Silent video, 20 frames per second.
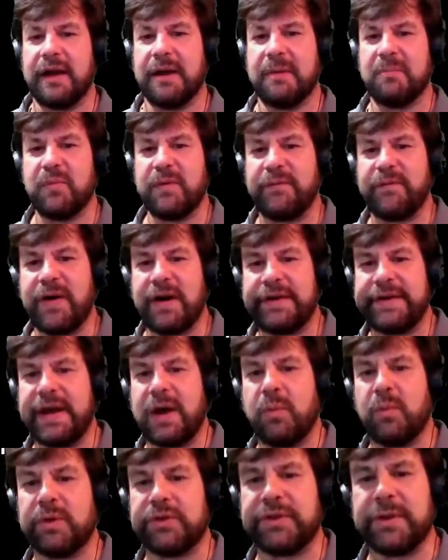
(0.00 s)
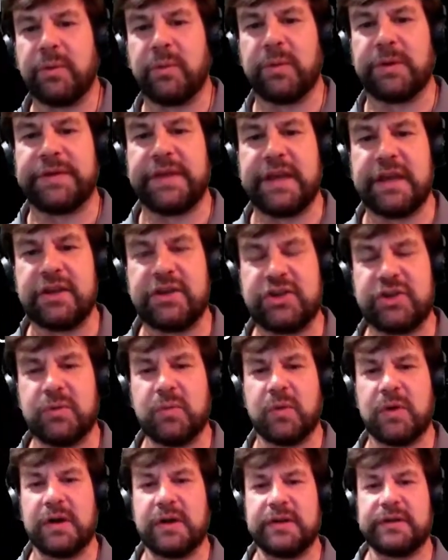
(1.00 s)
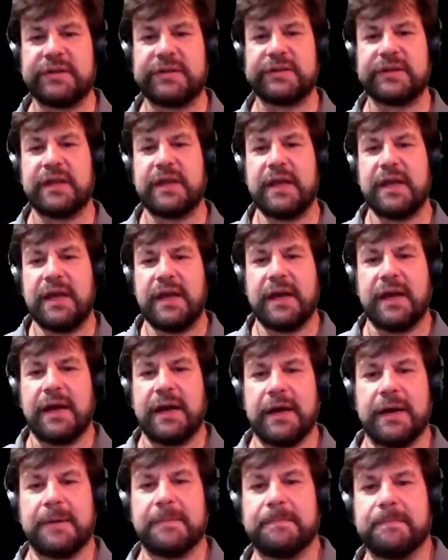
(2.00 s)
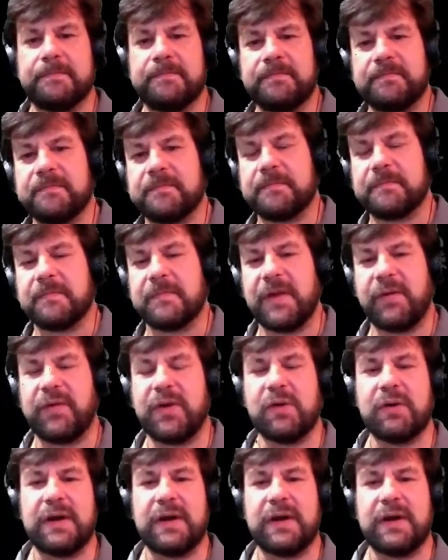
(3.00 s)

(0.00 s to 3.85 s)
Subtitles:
We found out what the issue was. If you know